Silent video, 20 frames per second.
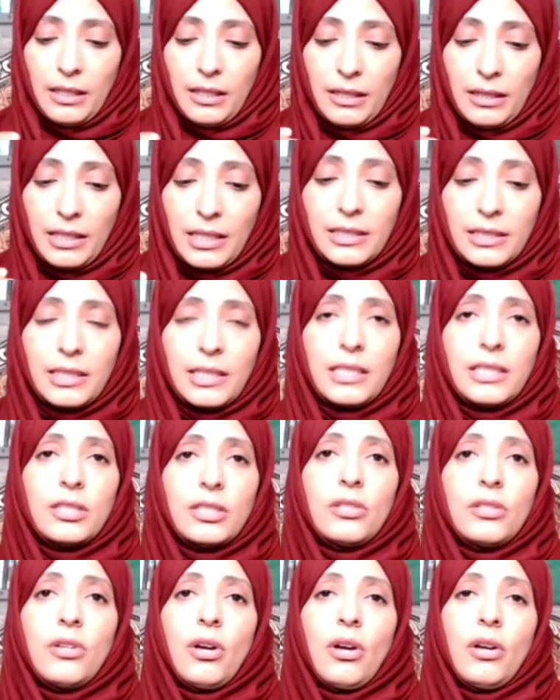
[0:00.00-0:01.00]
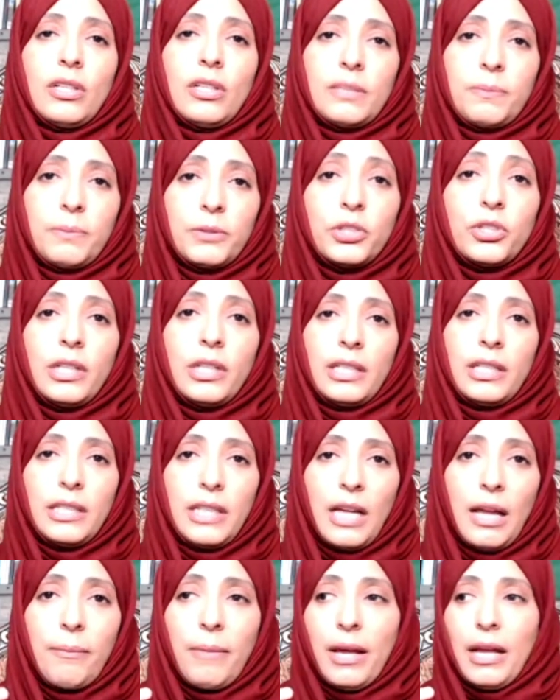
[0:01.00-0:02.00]
this is, you know, special in
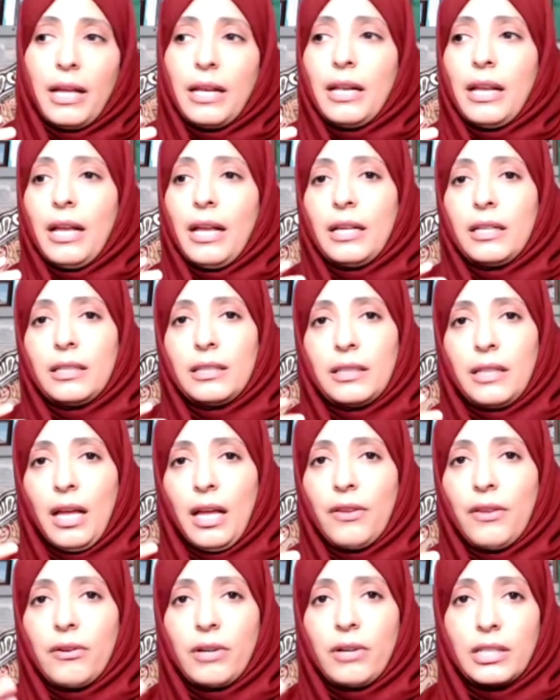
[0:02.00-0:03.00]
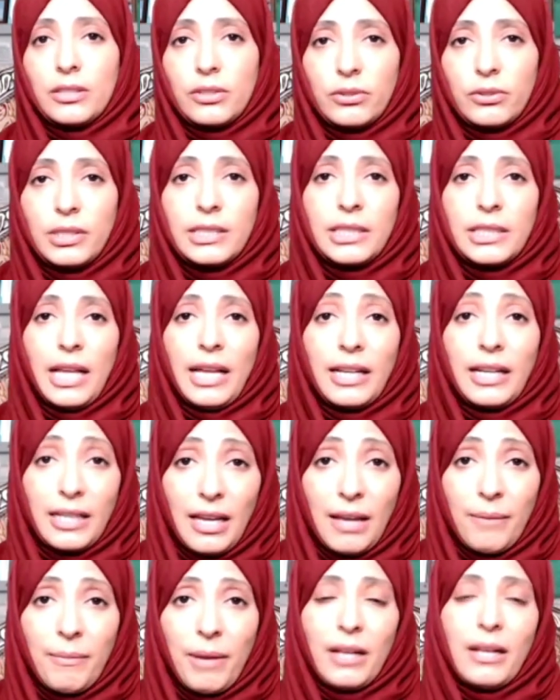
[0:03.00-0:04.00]
Yemen and other countries like
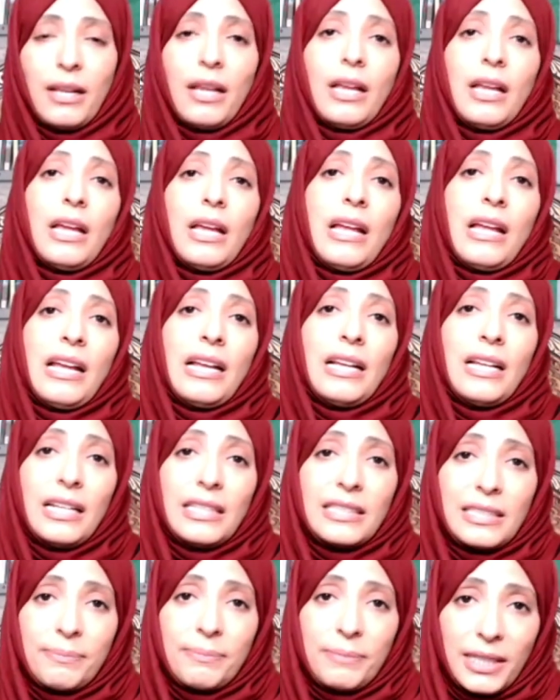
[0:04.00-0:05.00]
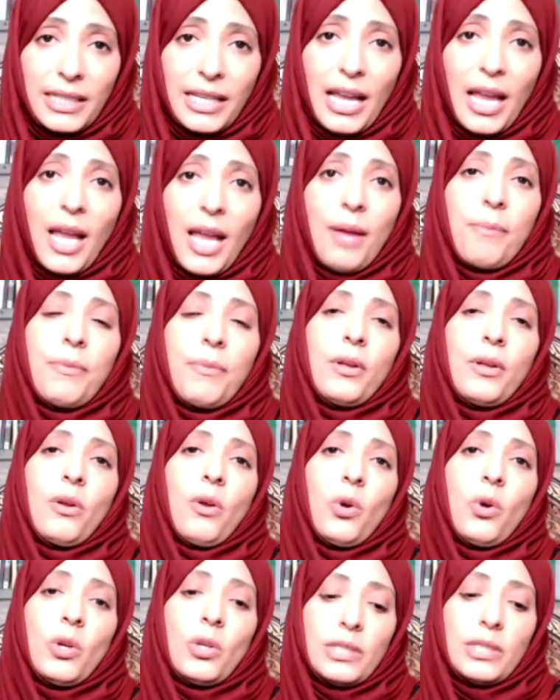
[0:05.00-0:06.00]
Yemen. It became
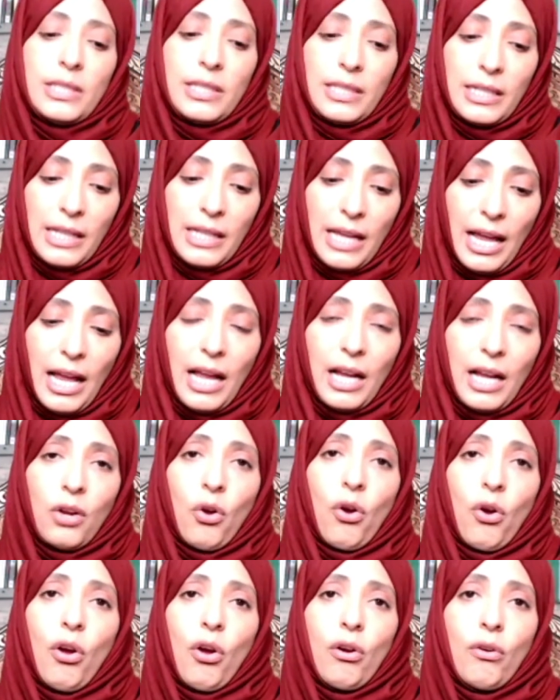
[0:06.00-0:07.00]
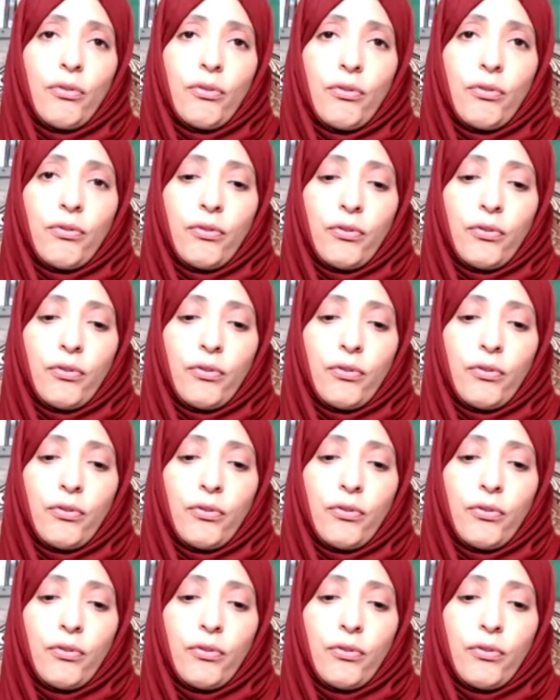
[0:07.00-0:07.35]
because the lack of